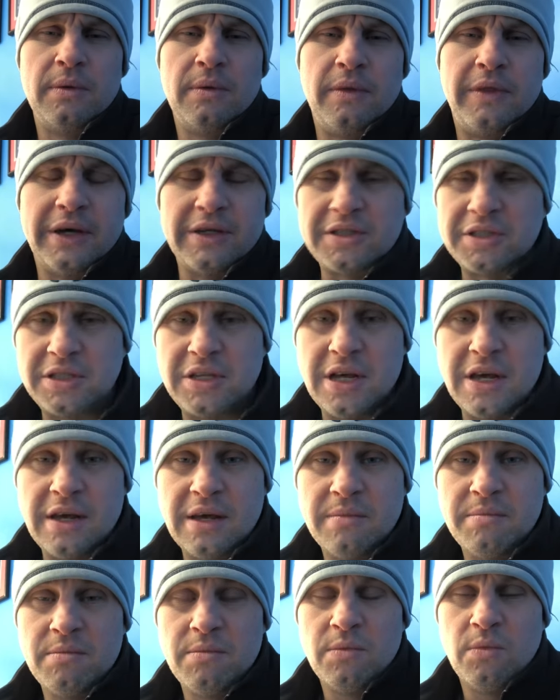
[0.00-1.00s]
this
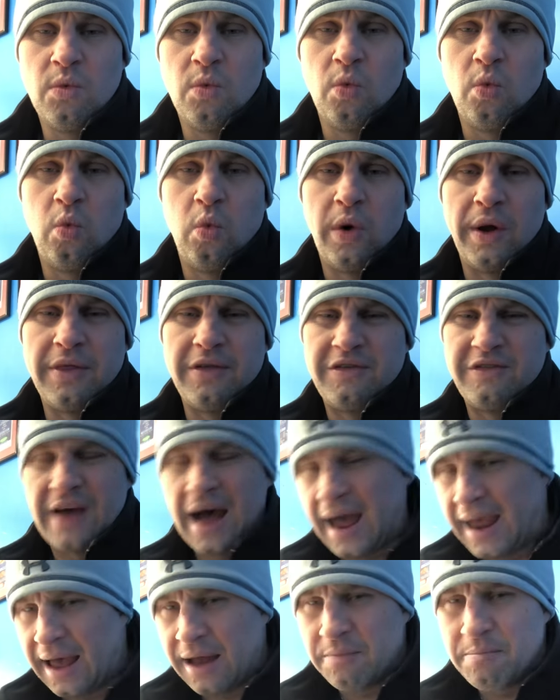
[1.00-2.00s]
team with
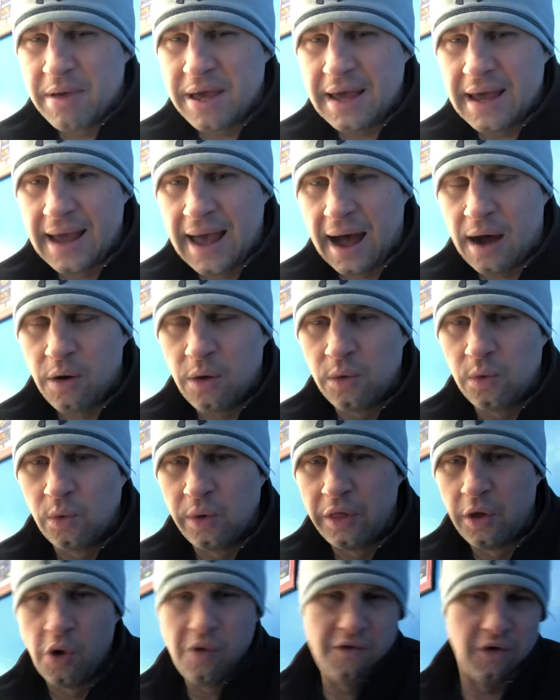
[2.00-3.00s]
Zion being out
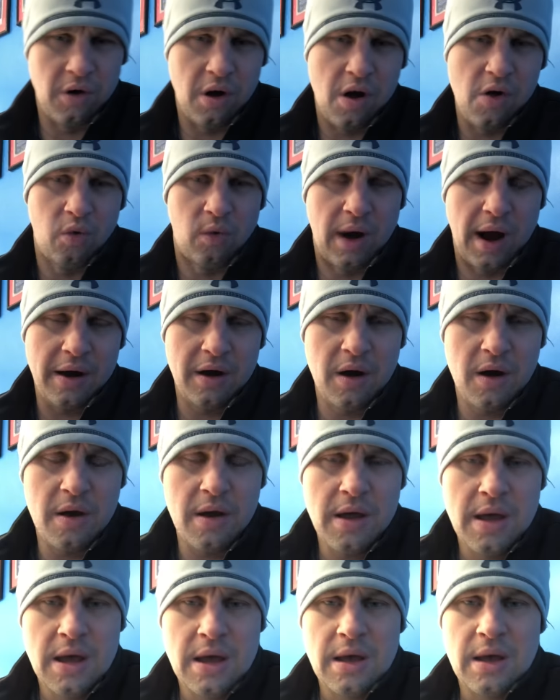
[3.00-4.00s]
with overall
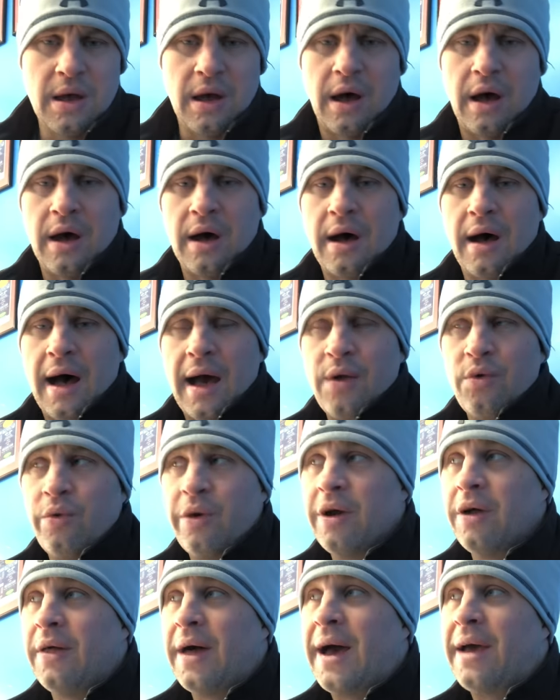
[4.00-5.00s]
record. I
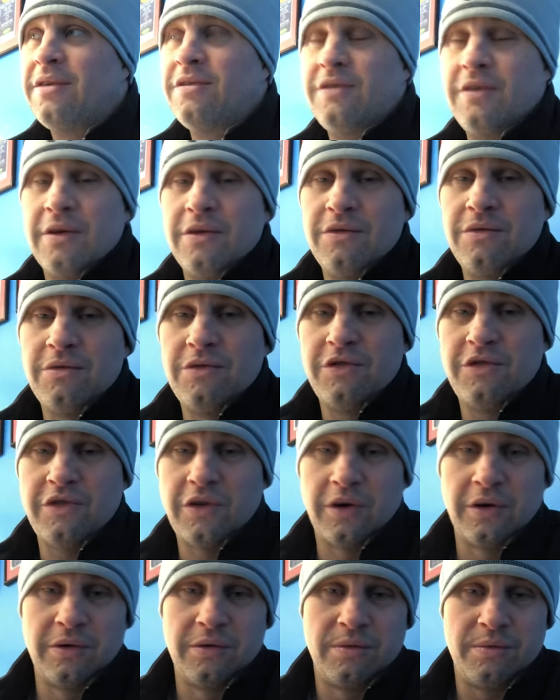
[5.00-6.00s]
realize that
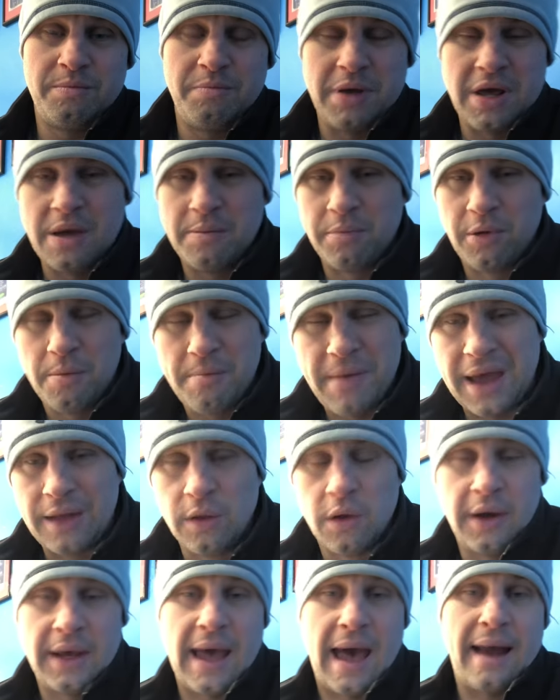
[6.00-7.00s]
certain people may
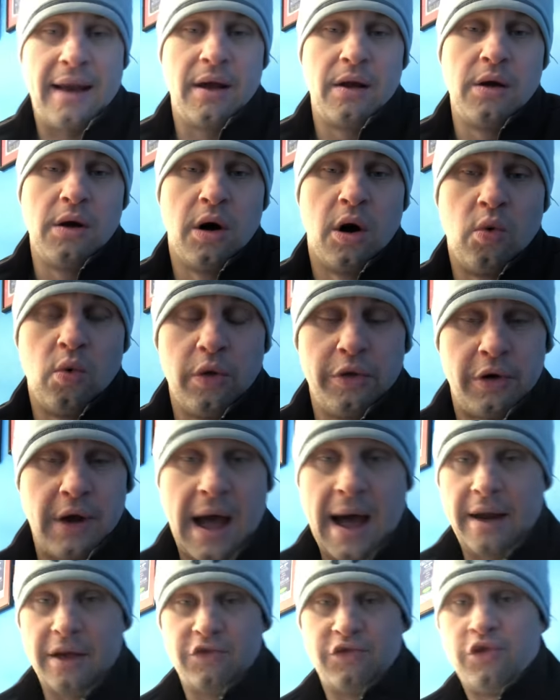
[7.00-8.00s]
look at it and go, well, they're
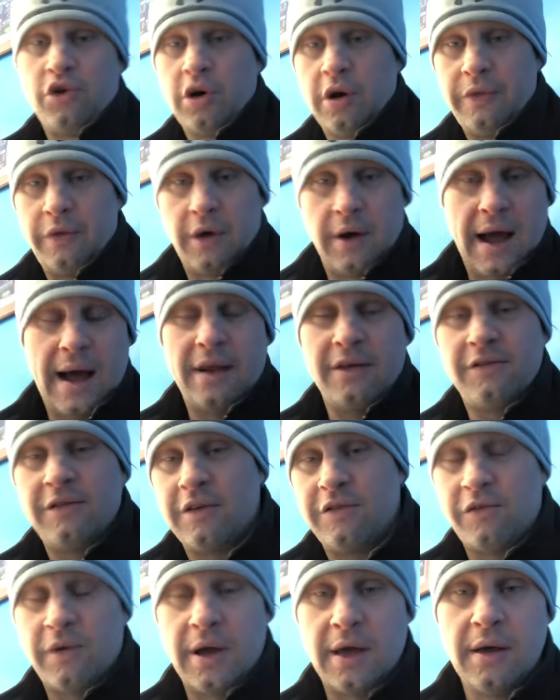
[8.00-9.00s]
not as good, they're not as
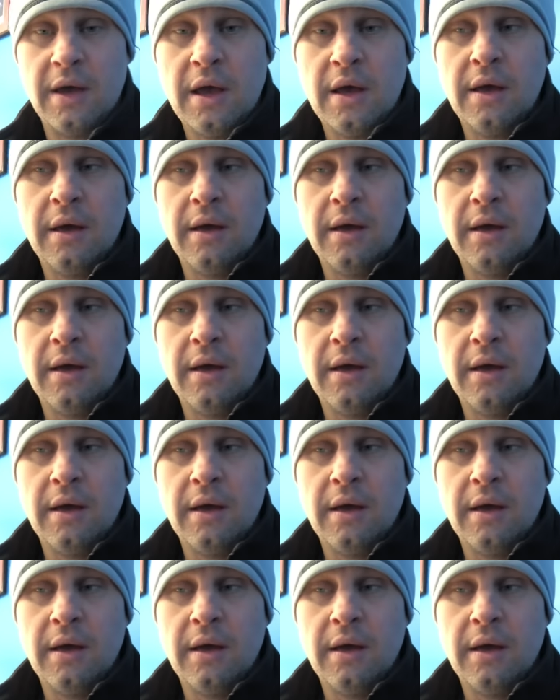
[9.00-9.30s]
this or that,